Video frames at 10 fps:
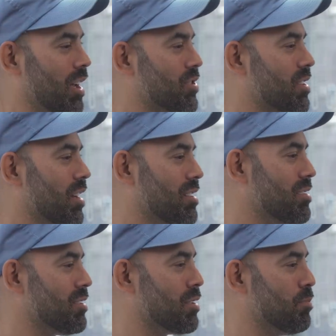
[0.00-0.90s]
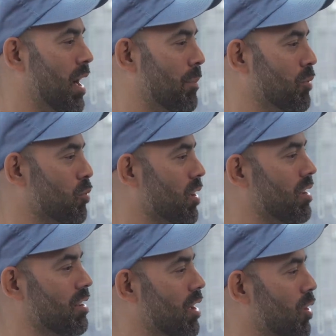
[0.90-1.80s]
if skinny jeans are popping, we're
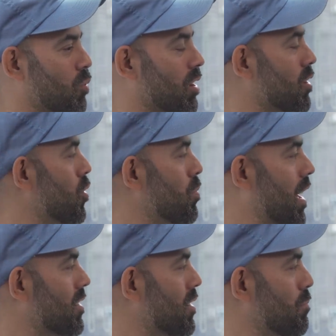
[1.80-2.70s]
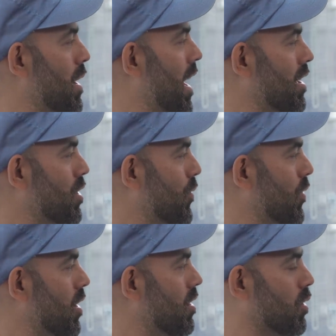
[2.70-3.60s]
gonna we're gonna go back to the baggiest
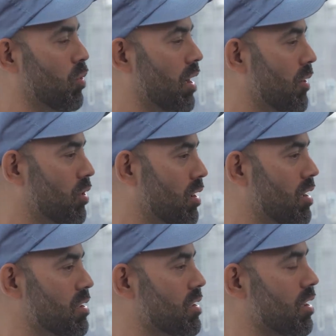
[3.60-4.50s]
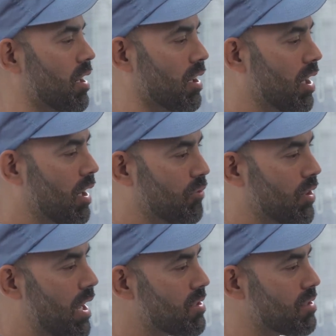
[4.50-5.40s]
fit. Like whatever yeah. it is, it's like
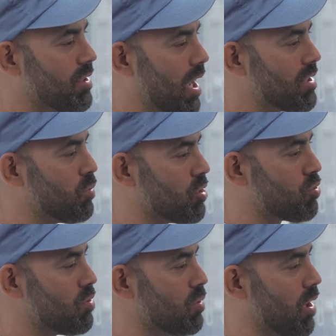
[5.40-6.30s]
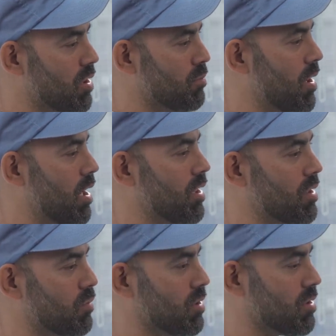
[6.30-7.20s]
that's that's what streetwear is about. That's
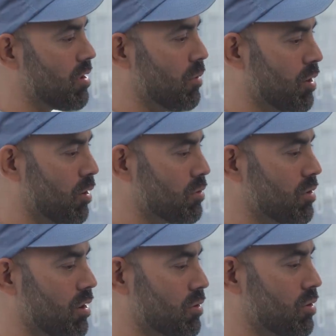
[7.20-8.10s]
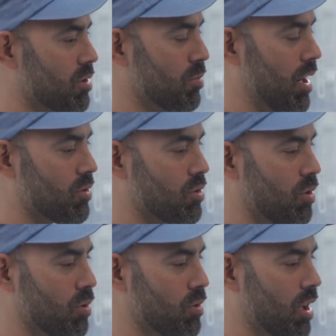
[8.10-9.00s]
what the subculture is about.
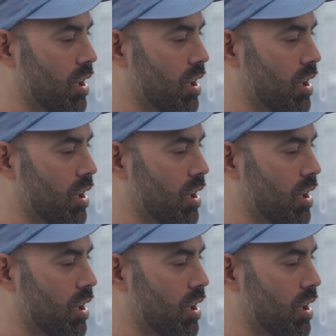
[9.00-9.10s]
So